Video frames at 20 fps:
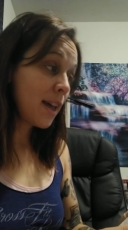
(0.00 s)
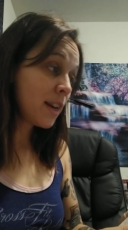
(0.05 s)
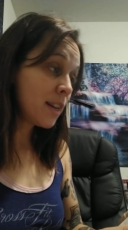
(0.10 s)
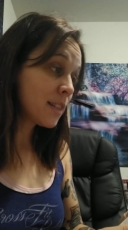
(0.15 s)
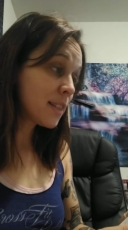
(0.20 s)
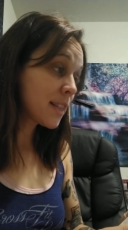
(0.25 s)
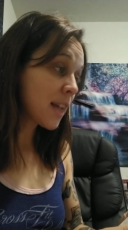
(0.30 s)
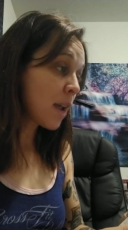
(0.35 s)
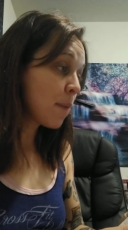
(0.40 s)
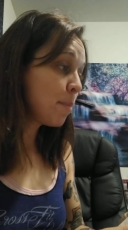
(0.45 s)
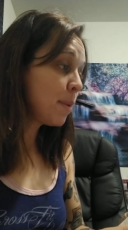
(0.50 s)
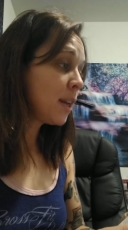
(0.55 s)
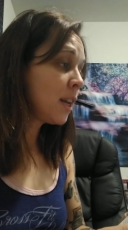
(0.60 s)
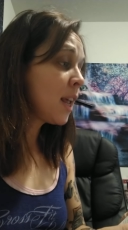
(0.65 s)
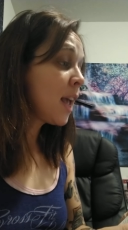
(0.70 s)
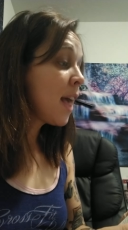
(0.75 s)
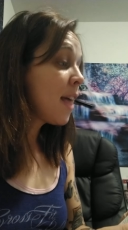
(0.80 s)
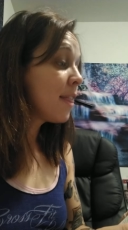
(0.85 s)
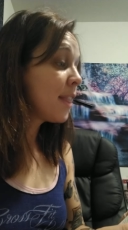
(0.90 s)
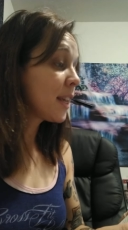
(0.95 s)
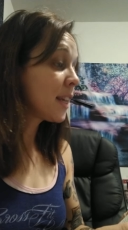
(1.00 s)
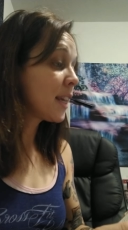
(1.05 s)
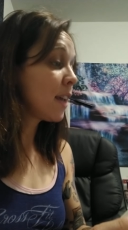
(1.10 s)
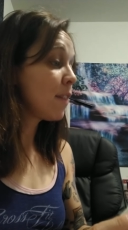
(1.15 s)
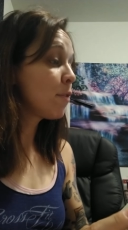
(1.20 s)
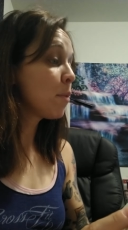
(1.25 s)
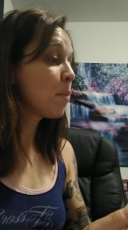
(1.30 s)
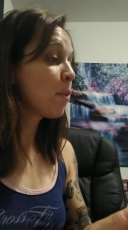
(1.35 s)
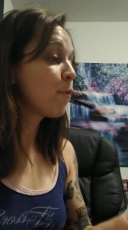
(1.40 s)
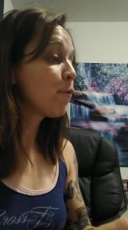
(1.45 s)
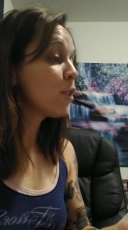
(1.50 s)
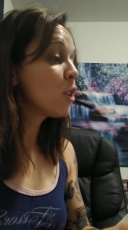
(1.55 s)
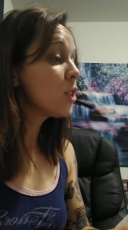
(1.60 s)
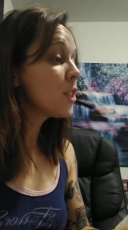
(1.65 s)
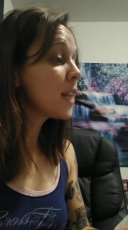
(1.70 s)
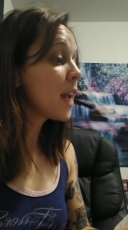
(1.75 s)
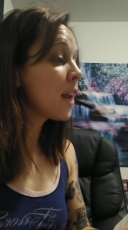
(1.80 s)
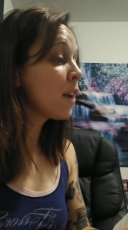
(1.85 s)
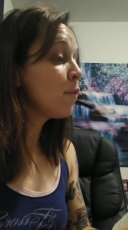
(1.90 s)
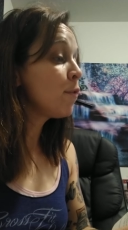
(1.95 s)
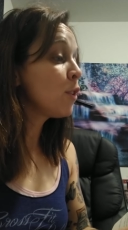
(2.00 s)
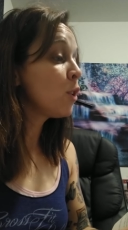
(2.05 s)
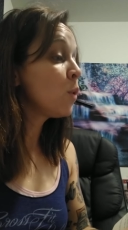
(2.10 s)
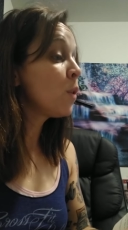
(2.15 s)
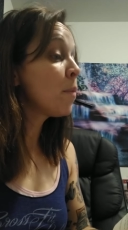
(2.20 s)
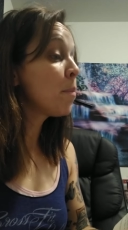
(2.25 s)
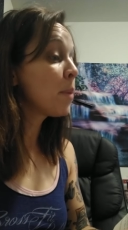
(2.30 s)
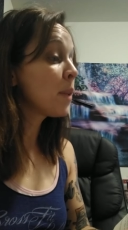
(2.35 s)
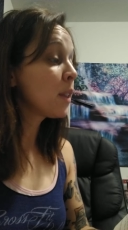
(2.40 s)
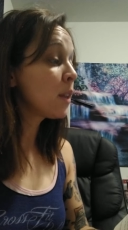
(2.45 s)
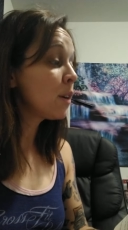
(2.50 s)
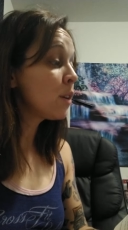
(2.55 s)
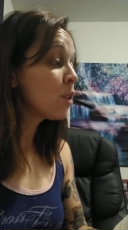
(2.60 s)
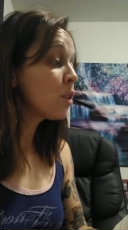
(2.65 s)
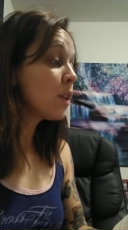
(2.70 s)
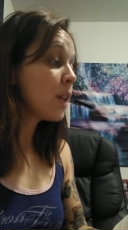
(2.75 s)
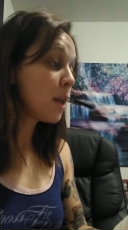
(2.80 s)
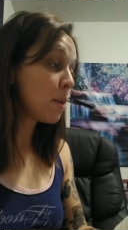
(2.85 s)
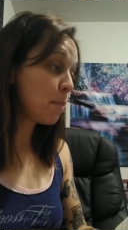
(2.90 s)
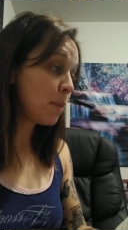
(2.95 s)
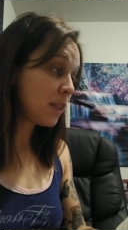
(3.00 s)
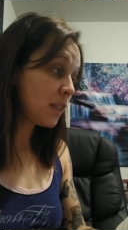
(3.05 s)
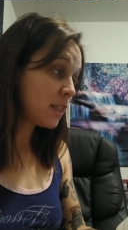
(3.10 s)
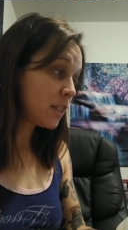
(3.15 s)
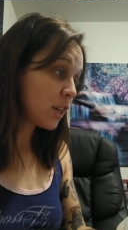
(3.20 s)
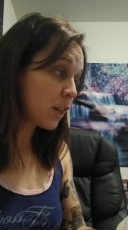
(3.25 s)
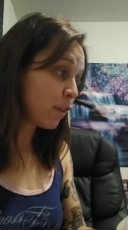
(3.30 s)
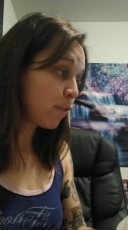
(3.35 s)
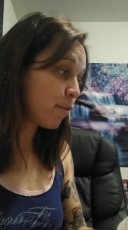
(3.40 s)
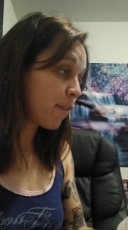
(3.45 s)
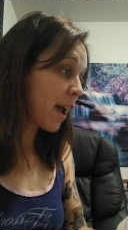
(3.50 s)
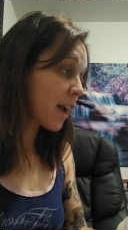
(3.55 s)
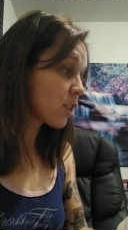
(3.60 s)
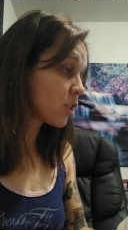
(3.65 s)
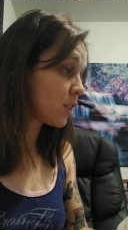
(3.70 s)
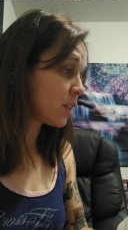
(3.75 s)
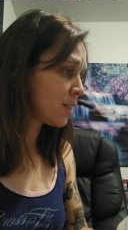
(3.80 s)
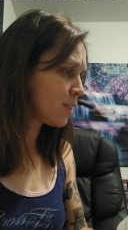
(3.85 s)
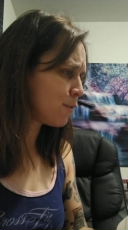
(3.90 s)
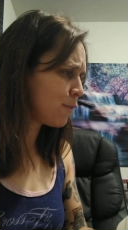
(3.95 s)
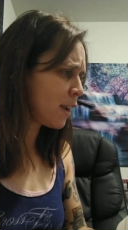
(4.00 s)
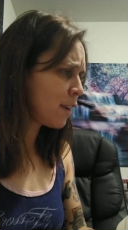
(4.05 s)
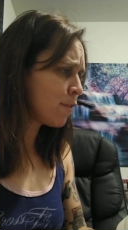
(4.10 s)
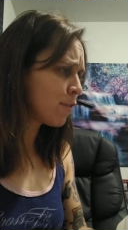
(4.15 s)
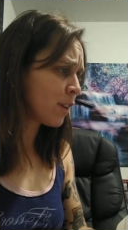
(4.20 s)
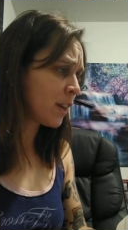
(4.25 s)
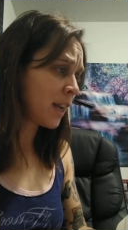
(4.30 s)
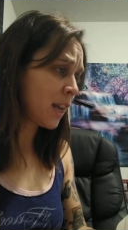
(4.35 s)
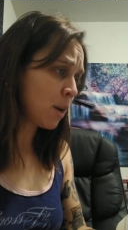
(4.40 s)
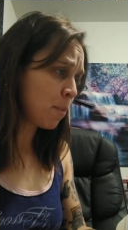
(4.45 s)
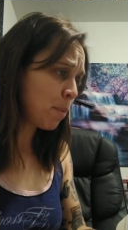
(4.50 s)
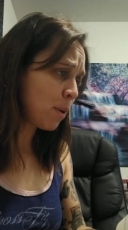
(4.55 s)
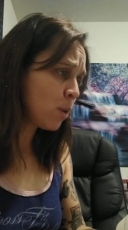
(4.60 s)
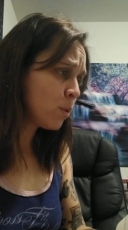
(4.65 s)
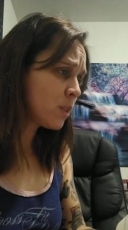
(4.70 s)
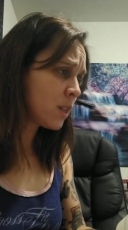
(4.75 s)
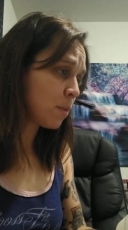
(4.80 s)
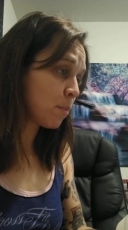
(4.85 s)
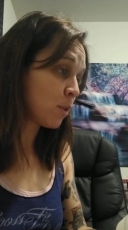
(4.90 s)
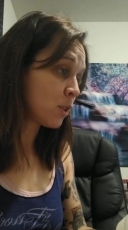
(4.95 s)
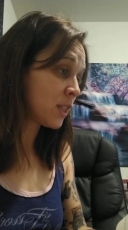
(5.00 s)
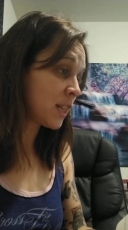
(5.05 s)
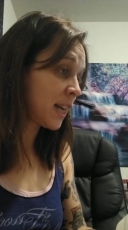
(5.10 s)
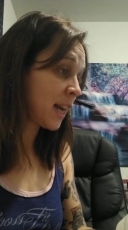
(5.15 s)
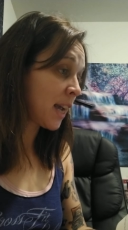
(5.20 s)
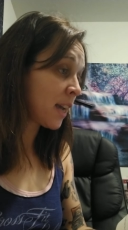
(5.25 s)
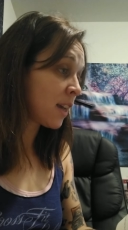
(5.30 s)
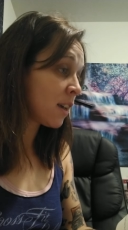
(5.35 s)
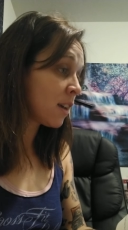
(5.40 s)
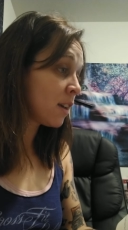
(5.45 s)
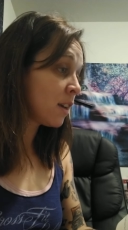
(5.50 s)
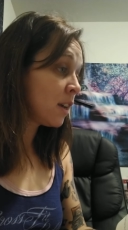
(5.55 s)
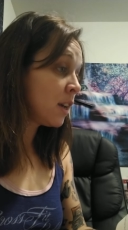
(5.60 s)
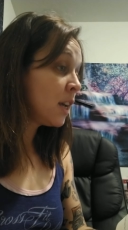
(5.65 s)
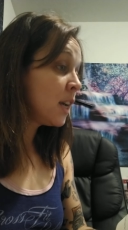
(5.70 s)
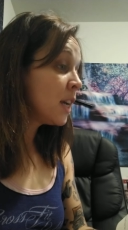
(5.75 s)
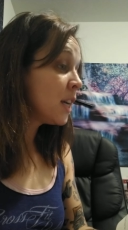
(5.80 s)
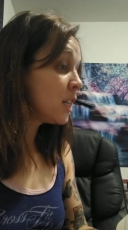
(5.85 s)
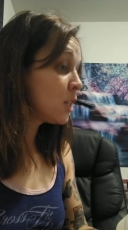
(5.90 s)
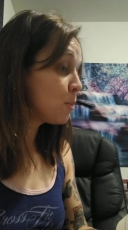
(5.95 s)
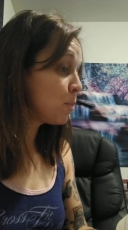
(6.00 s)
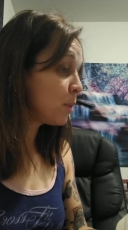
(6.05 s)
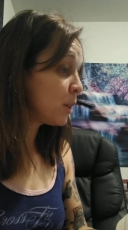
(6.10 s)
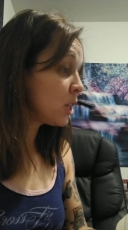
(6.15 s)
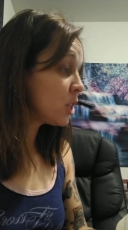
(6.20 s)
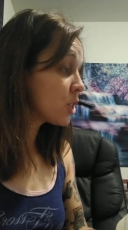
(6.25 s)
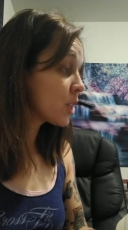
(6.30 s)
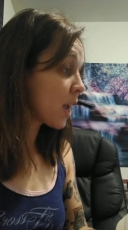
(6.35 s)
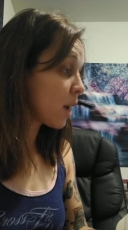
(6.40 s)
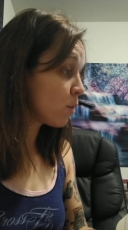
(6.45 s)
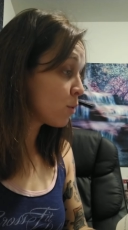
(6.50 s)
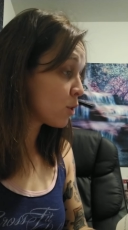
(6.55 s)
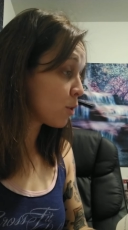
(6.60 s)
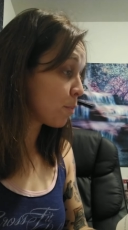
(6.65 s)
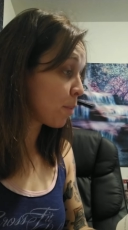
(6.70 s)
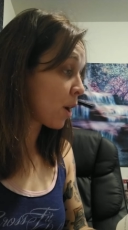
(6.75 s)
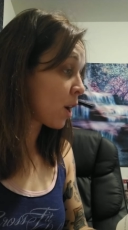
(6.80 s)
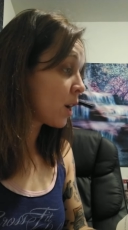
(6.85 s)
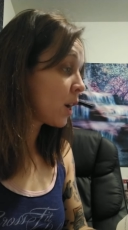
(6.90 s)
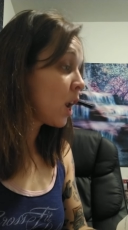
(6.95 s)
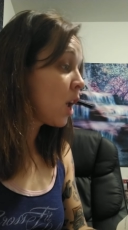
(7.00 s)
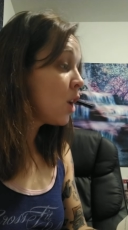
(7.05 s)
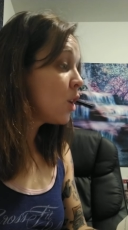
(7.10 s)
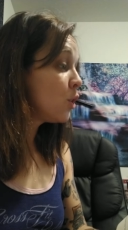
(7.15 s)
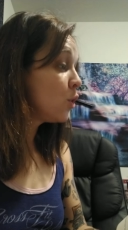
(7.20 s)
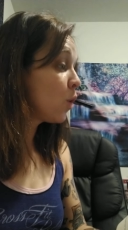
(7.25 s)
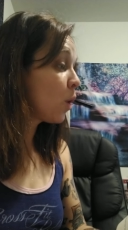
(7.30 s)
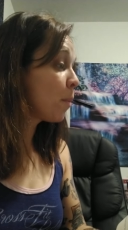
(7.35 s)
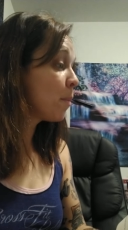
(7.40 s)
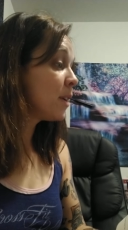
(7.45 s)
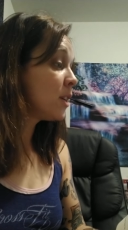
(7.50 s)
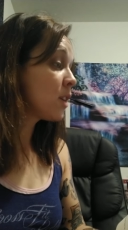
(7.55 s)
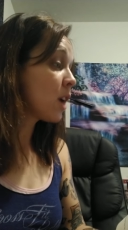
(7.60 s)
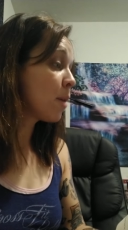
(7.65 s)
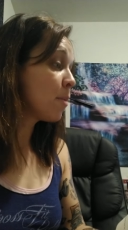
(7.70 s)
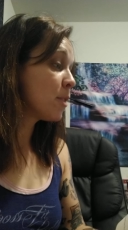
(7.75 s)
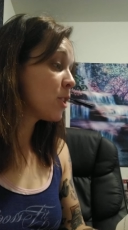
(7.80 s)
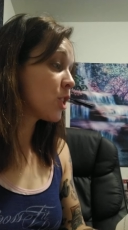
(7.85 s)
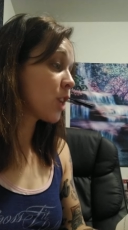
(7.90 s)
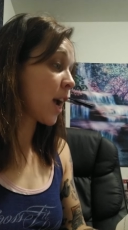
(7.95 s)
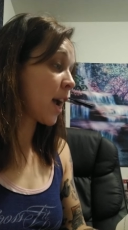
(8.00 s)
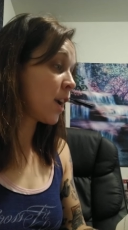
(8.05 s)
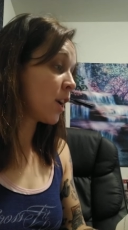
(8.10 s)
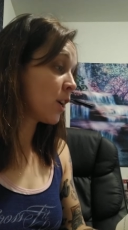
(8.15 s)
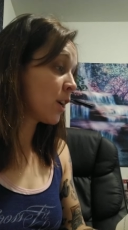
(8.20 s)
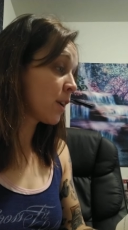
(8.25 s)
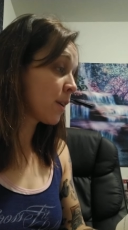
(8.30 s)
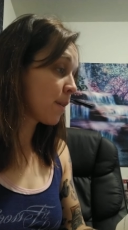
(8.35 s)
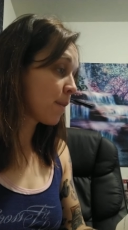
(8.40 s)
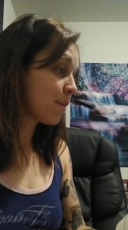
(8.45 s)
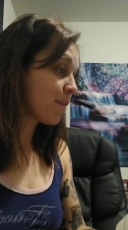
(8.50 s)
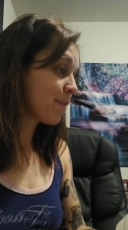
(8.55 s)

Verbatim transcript: an assignment that gave him a first hand view of political and military factions favoring and opposing Mossadegh. His British counterpart, Norman Derbyshire